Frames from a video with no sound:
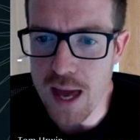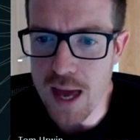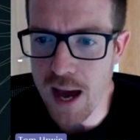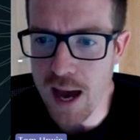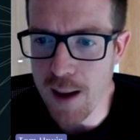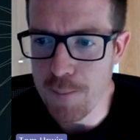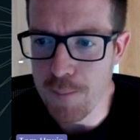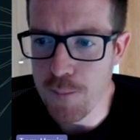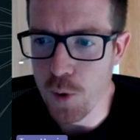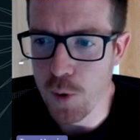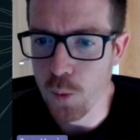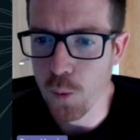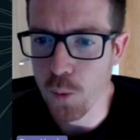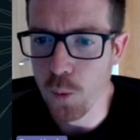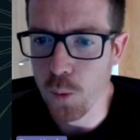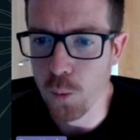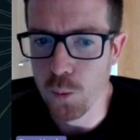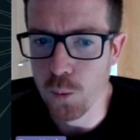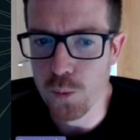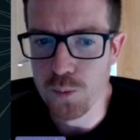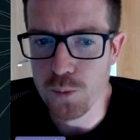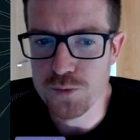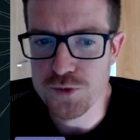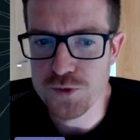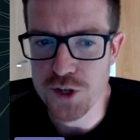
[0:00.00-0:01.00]

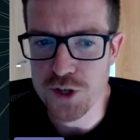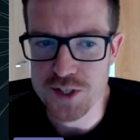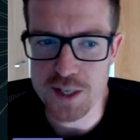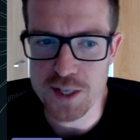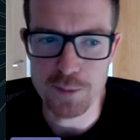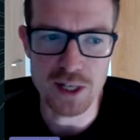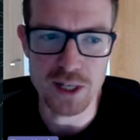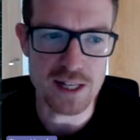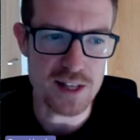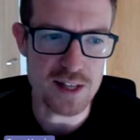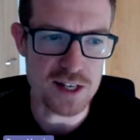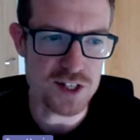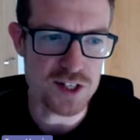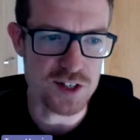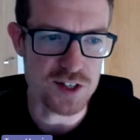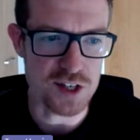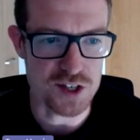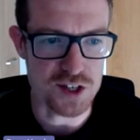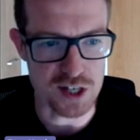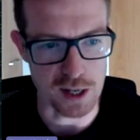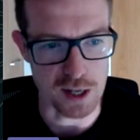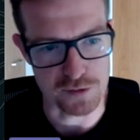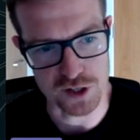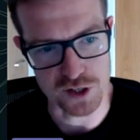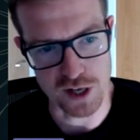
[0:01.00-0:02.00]
So typically this is
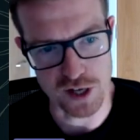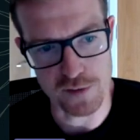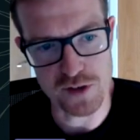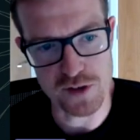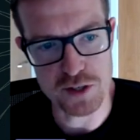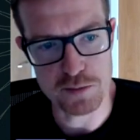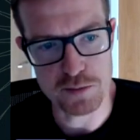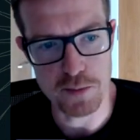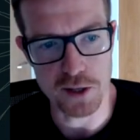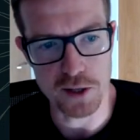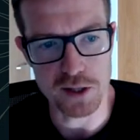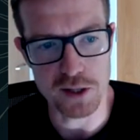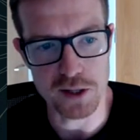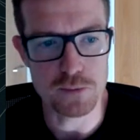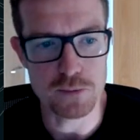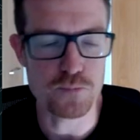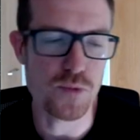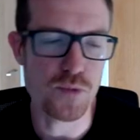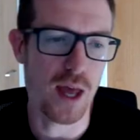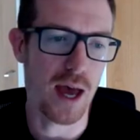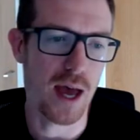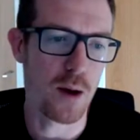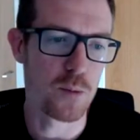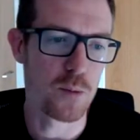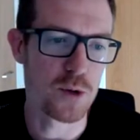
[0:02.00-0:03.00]
the self-service model,
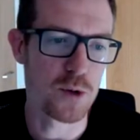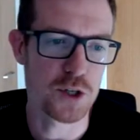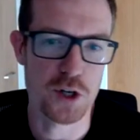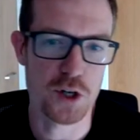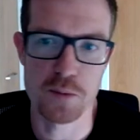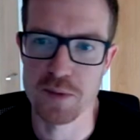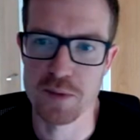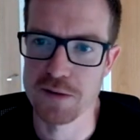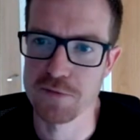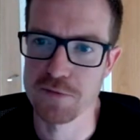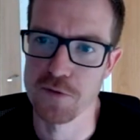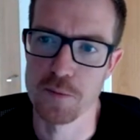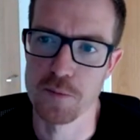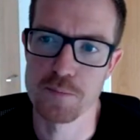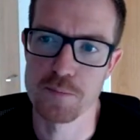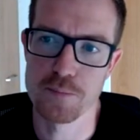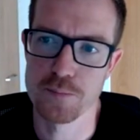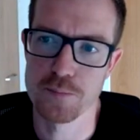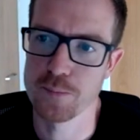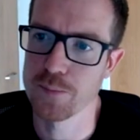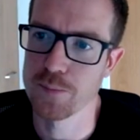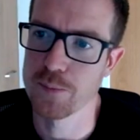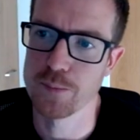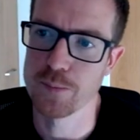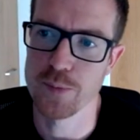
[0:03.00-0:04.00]
which could be for
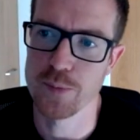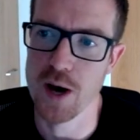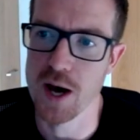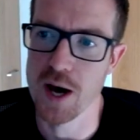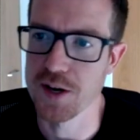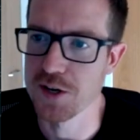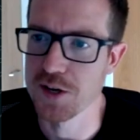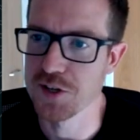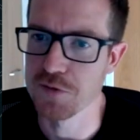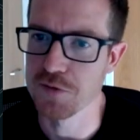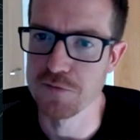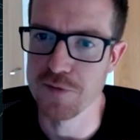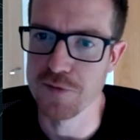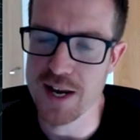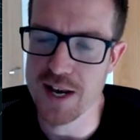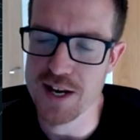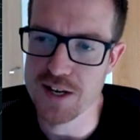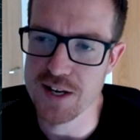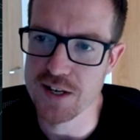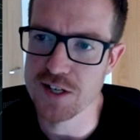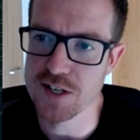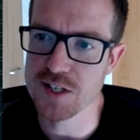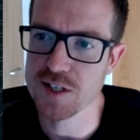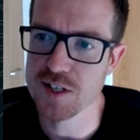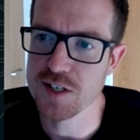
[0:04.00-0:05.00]
partners and
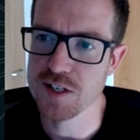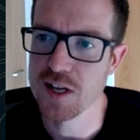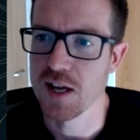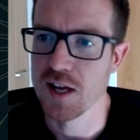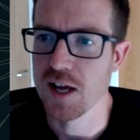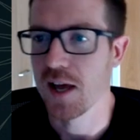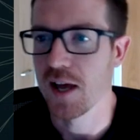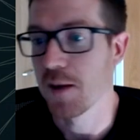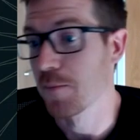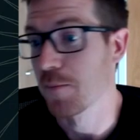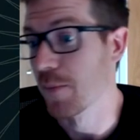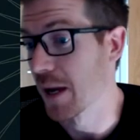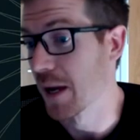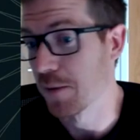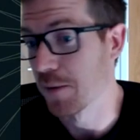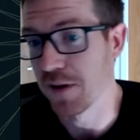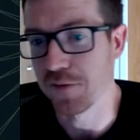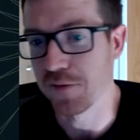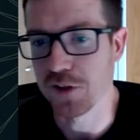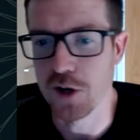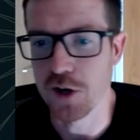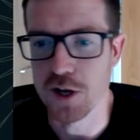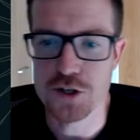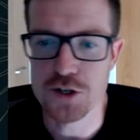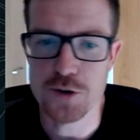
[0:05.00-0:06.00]
vendors, maybe
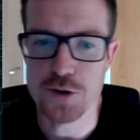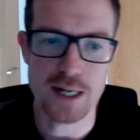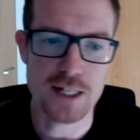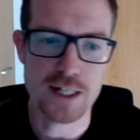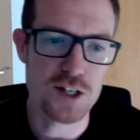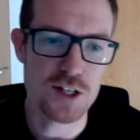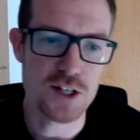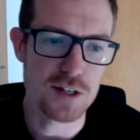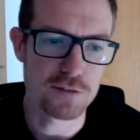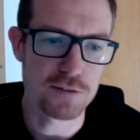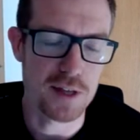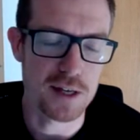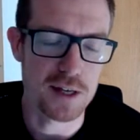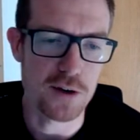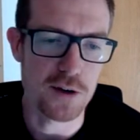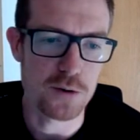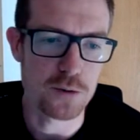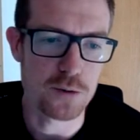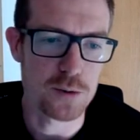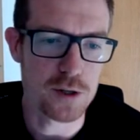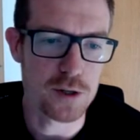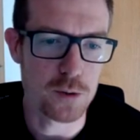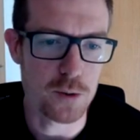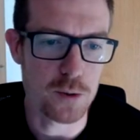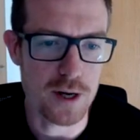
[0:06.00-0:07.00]
even contractors if they
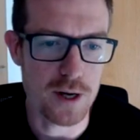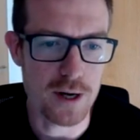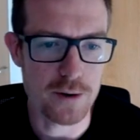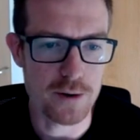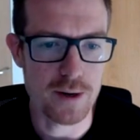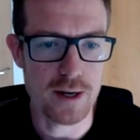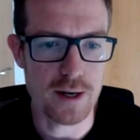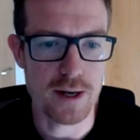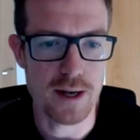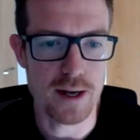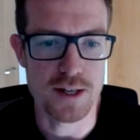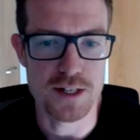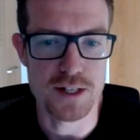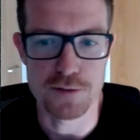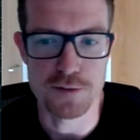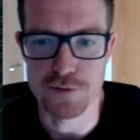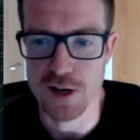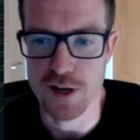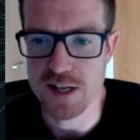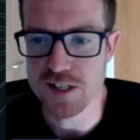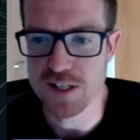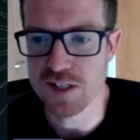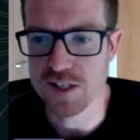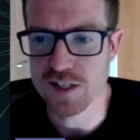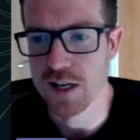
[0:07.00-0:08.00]
don't require a
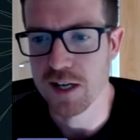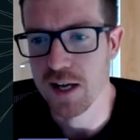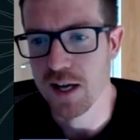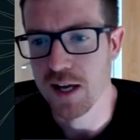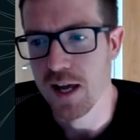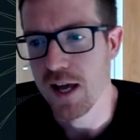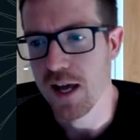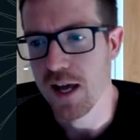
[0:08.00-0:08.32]
device.